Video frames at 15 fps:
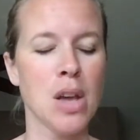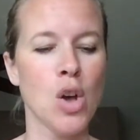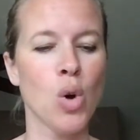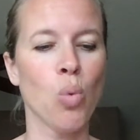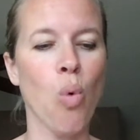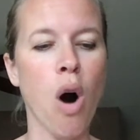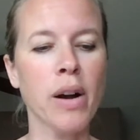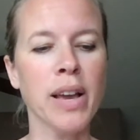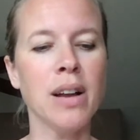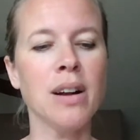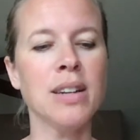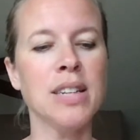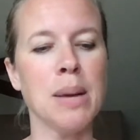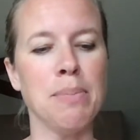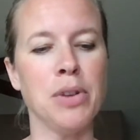Walking on
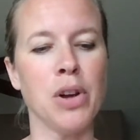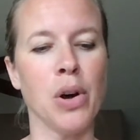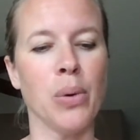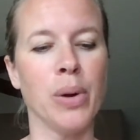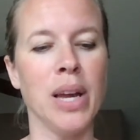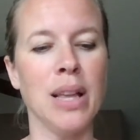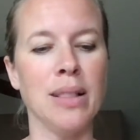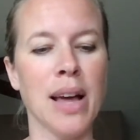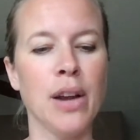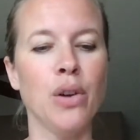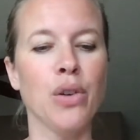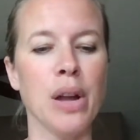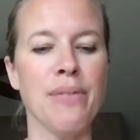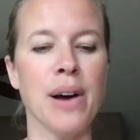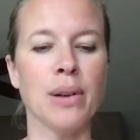tiptoe, he led
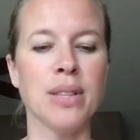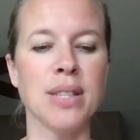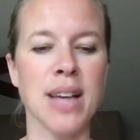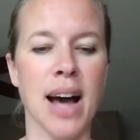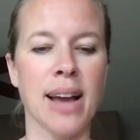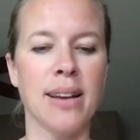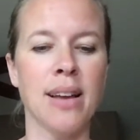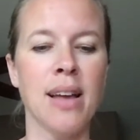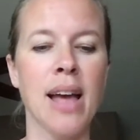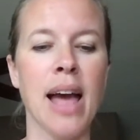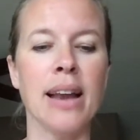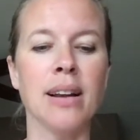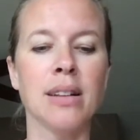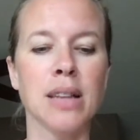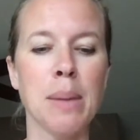Grief outside
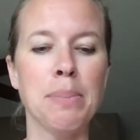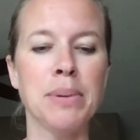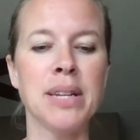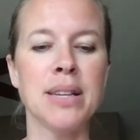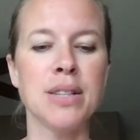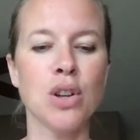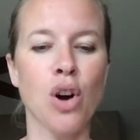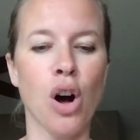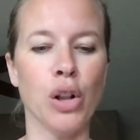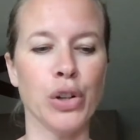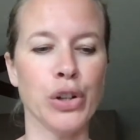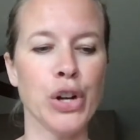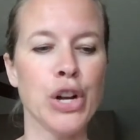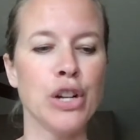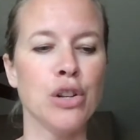and clipped his
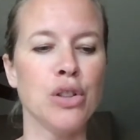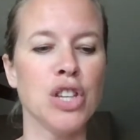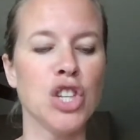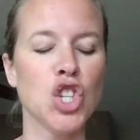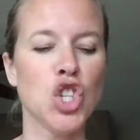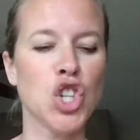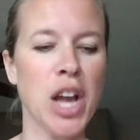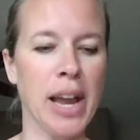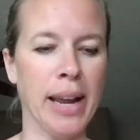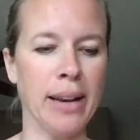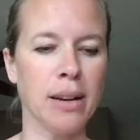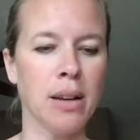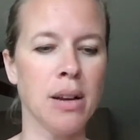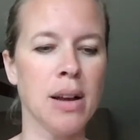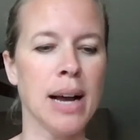collar to the
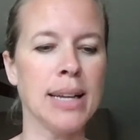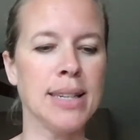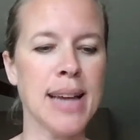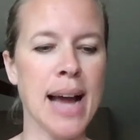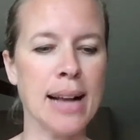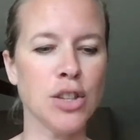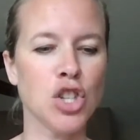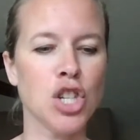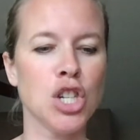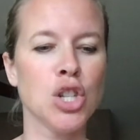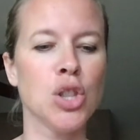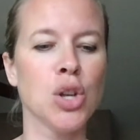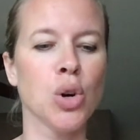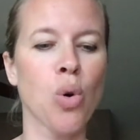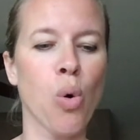chain attached to
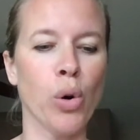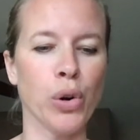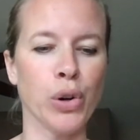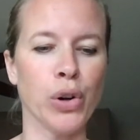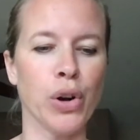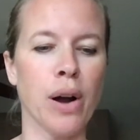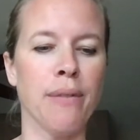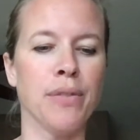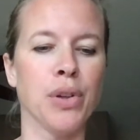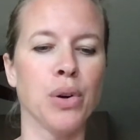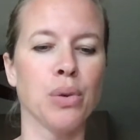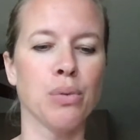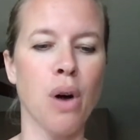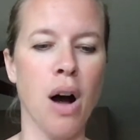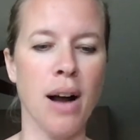the corner of the
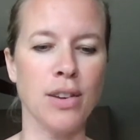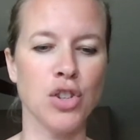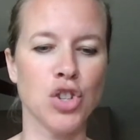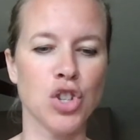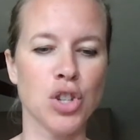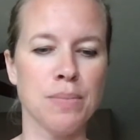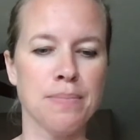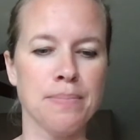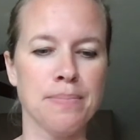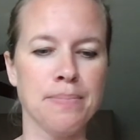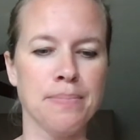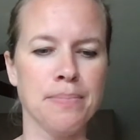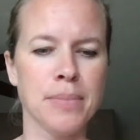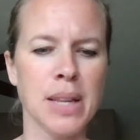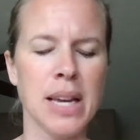garage.
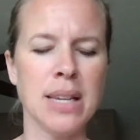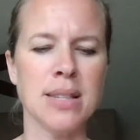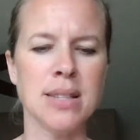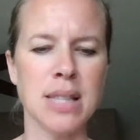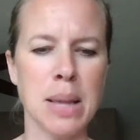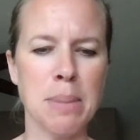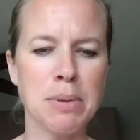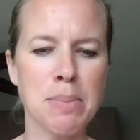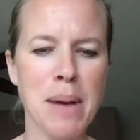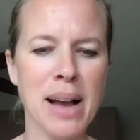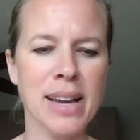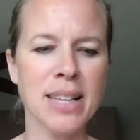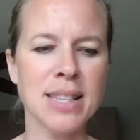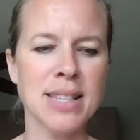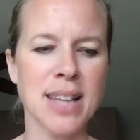He slipped back
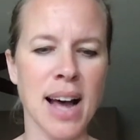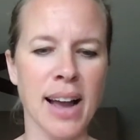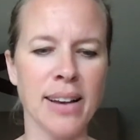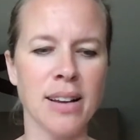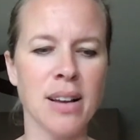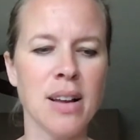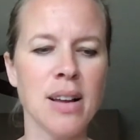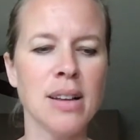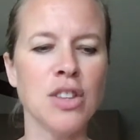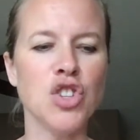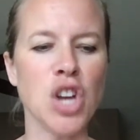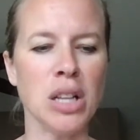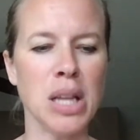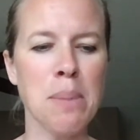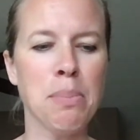inside,
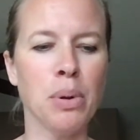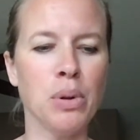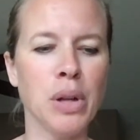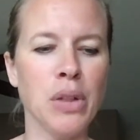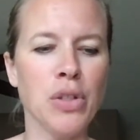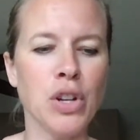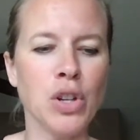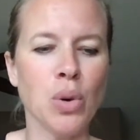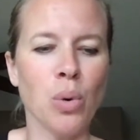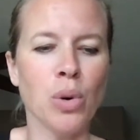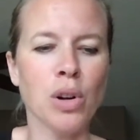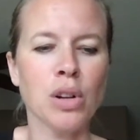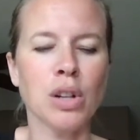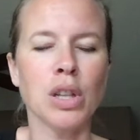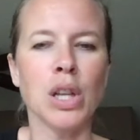gently pulling the
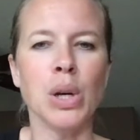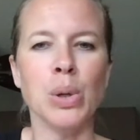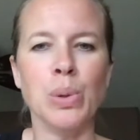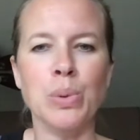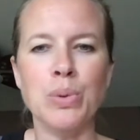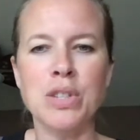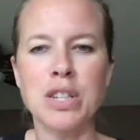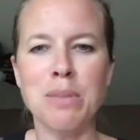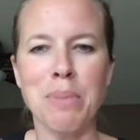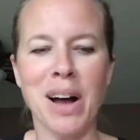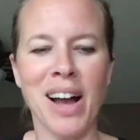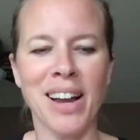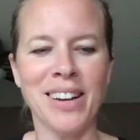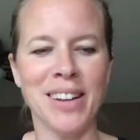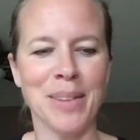door closed
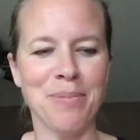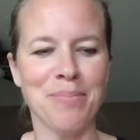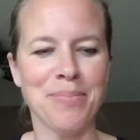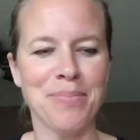behind him.